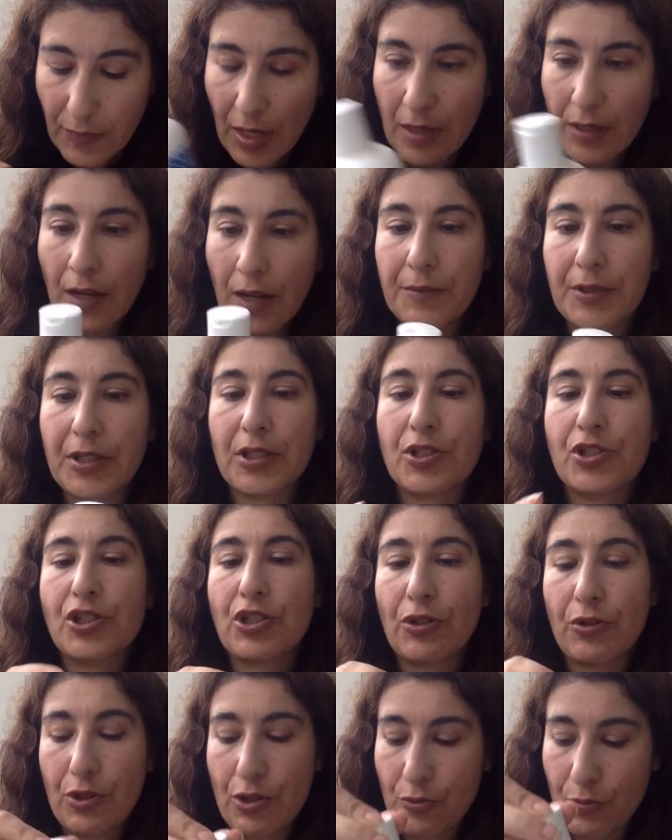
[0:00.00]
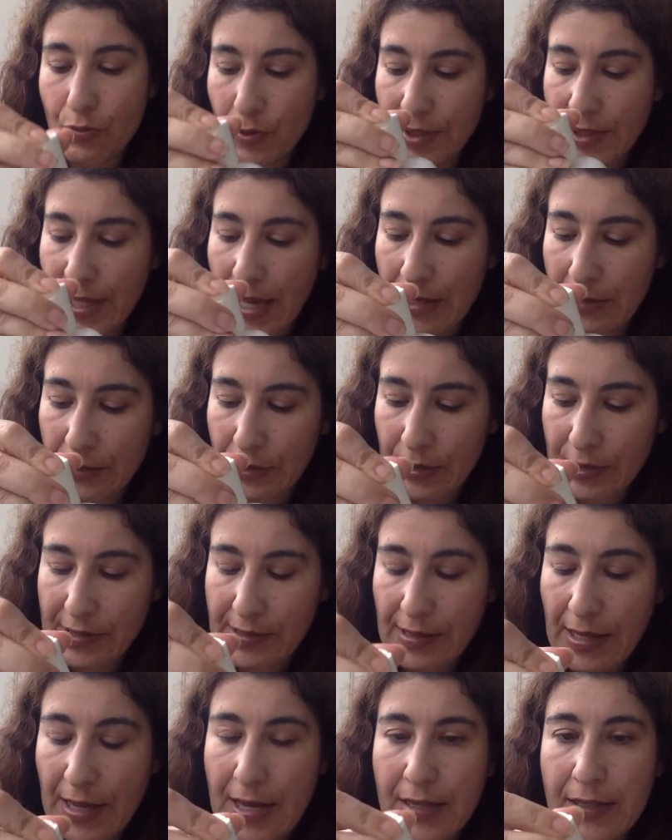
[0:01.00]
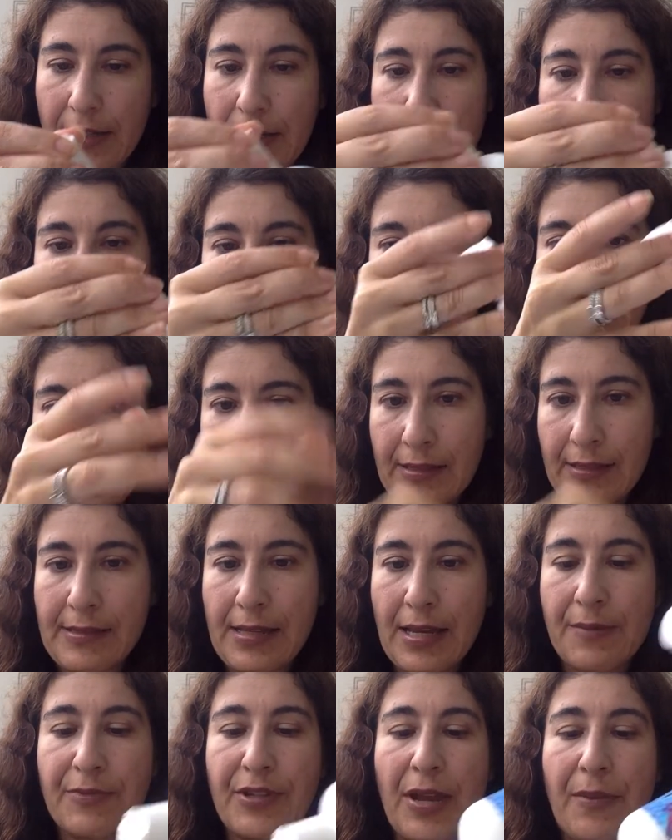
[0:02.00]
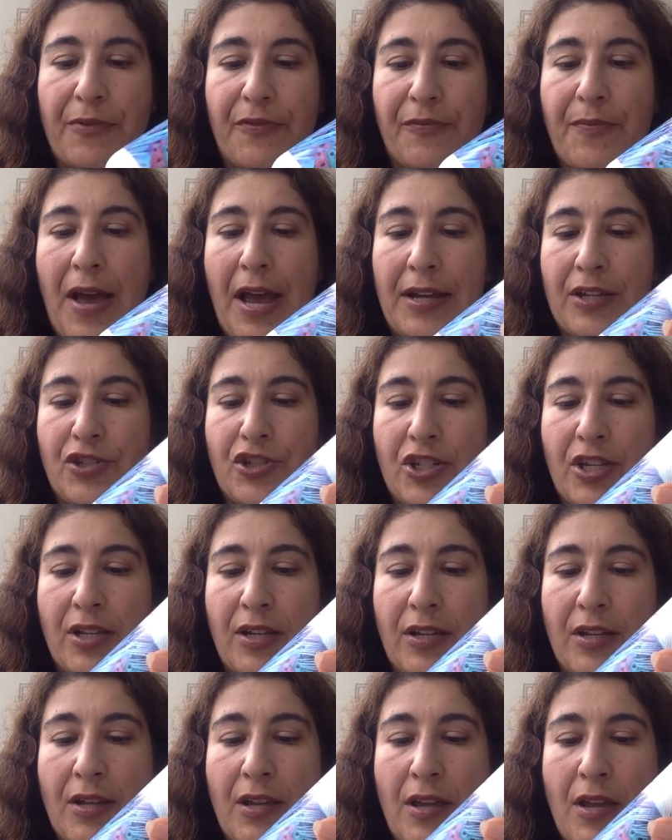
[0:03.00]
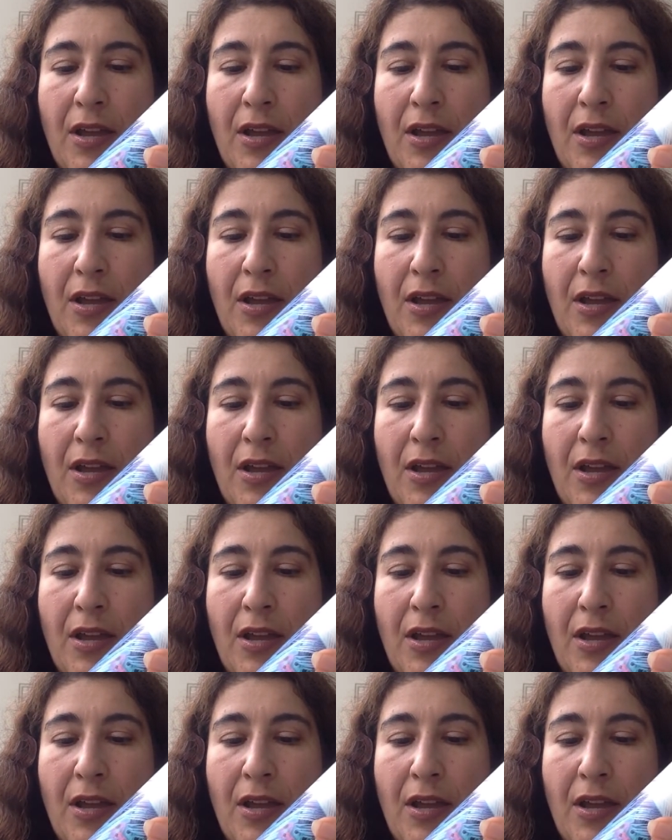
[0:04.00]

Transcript: And I'm going to show you what that looks like. Again, the same type of packaging.